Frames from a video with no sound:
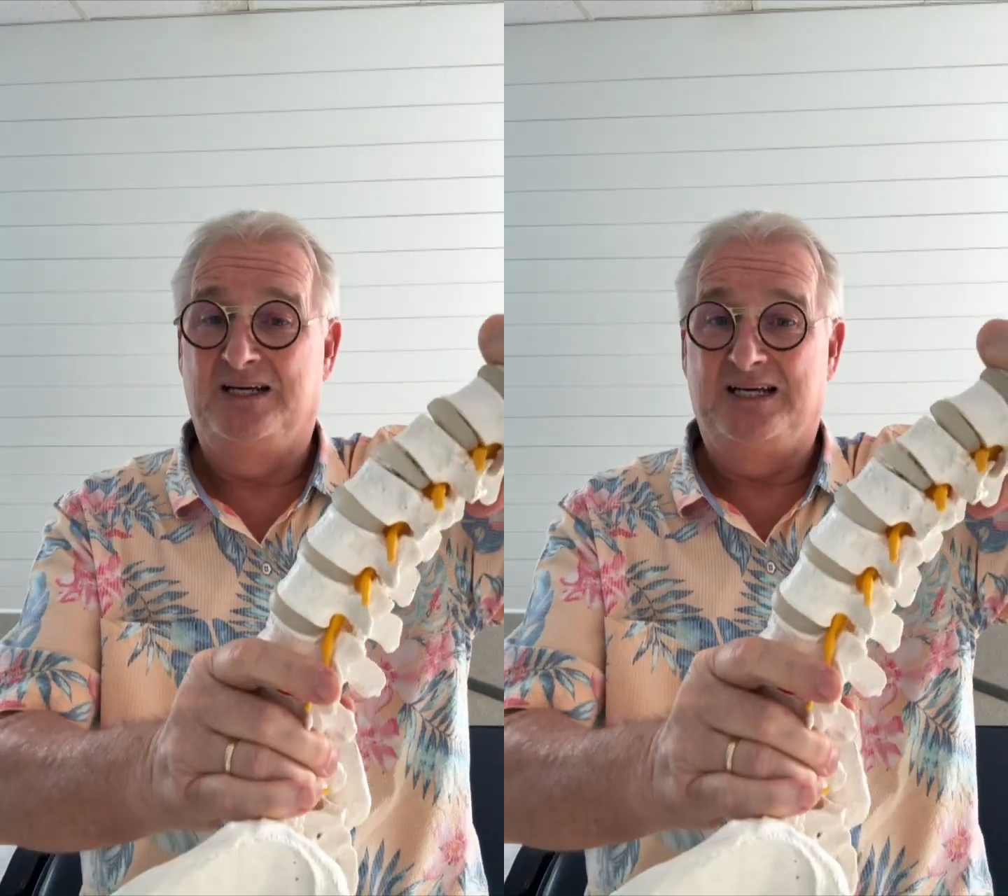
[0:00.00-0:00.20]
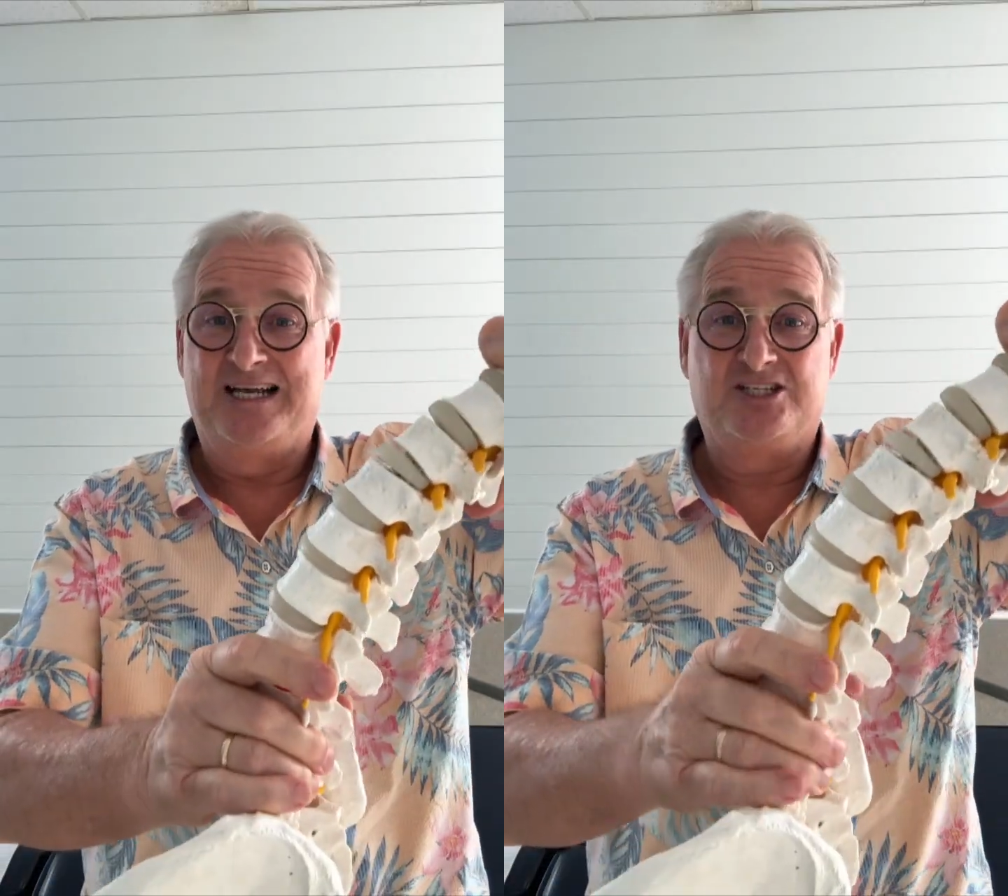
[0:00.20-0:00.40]

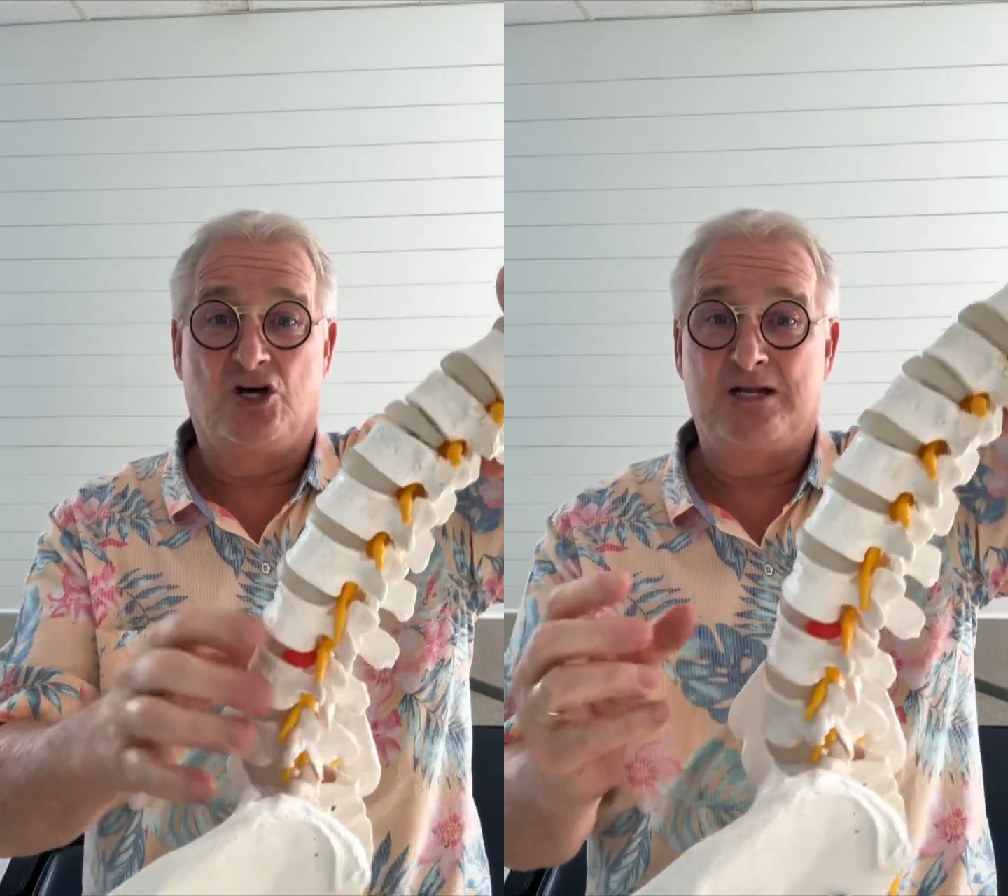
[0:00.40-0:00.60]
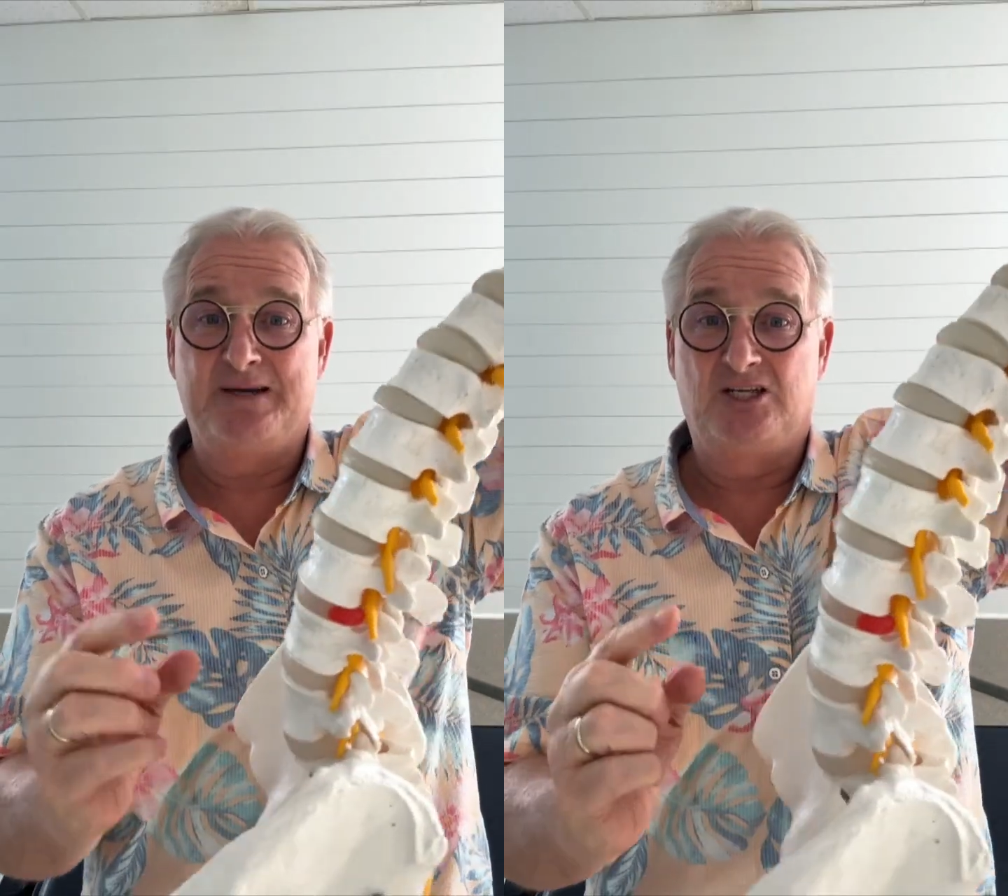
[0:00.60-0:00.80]
it's
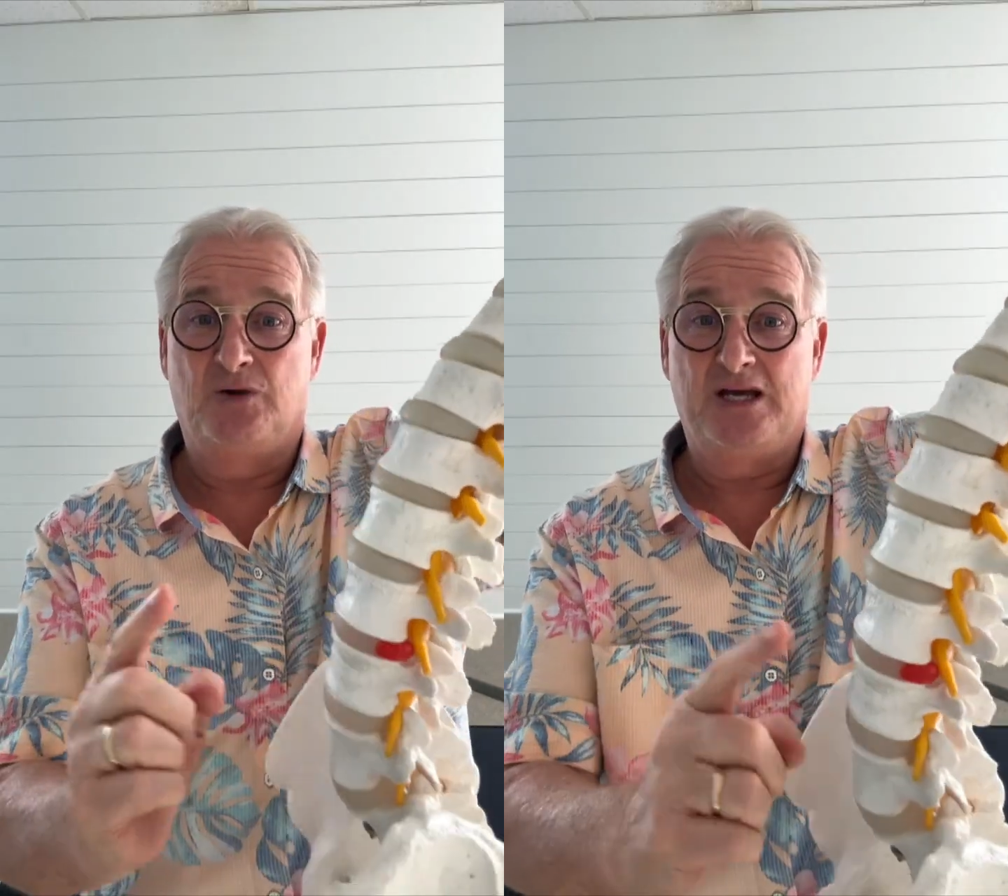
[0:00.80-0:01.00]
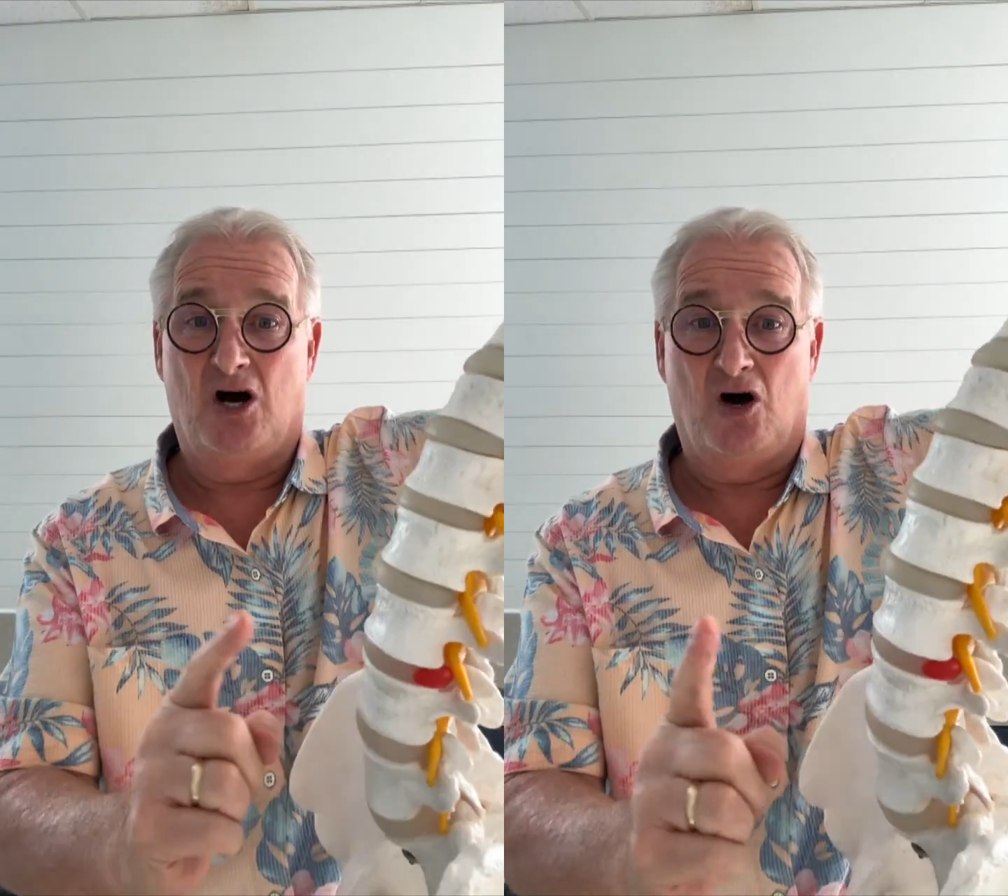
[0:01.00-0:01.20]
going to be
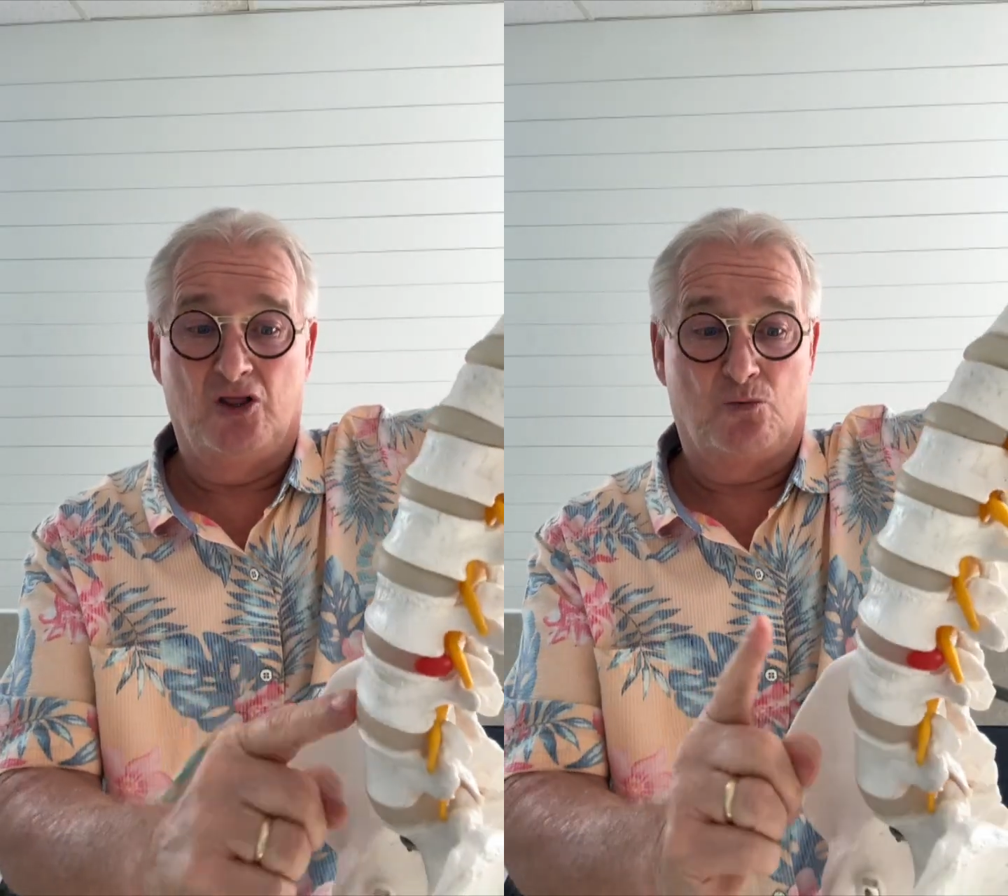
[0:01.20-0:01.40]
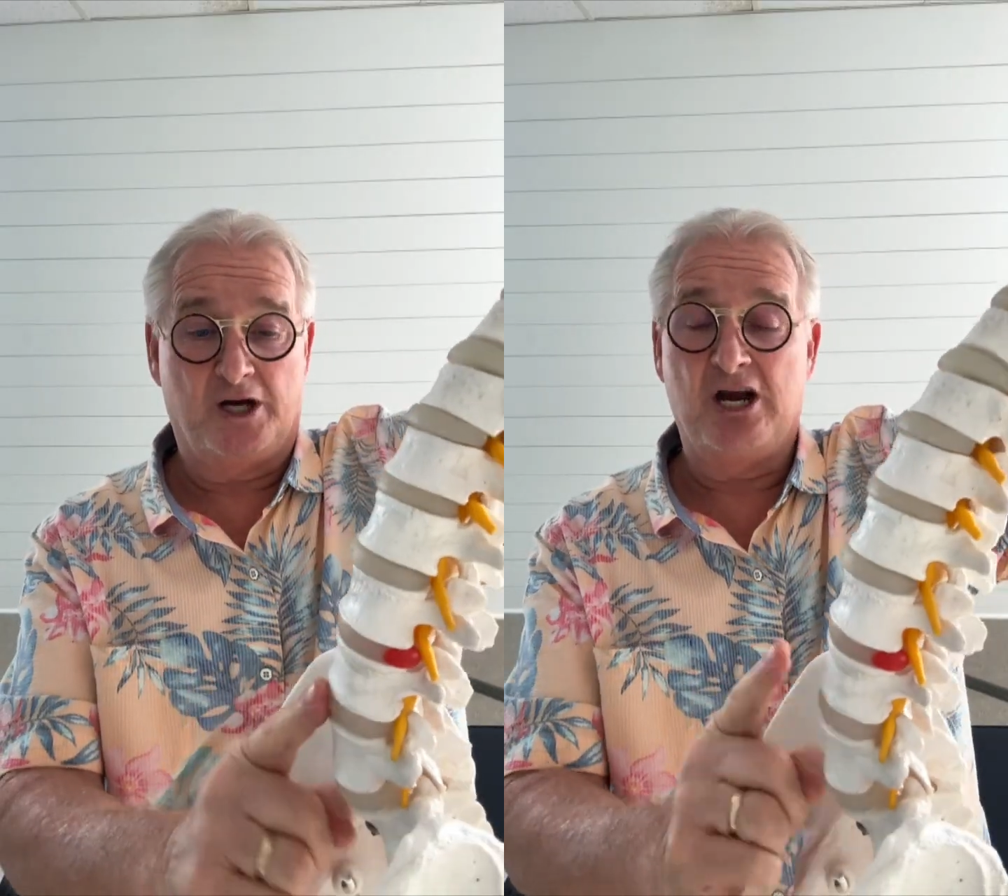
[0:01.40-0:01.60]
doing all the
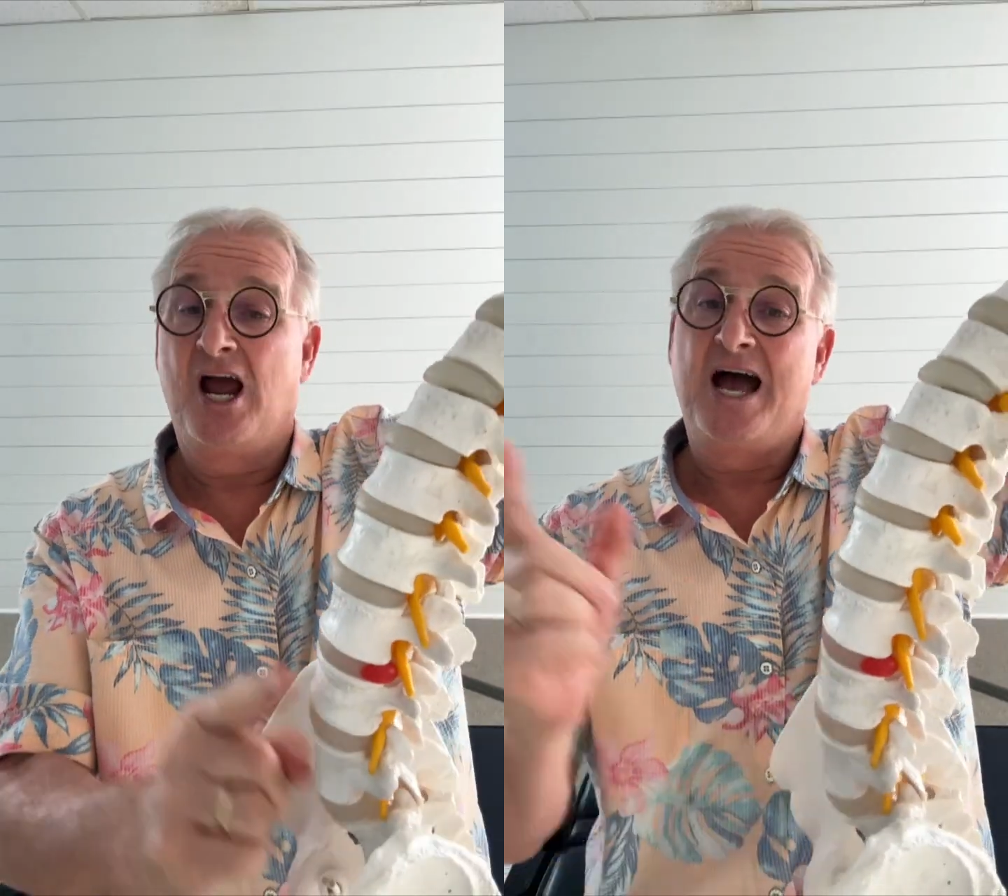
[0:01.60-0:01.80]
work here.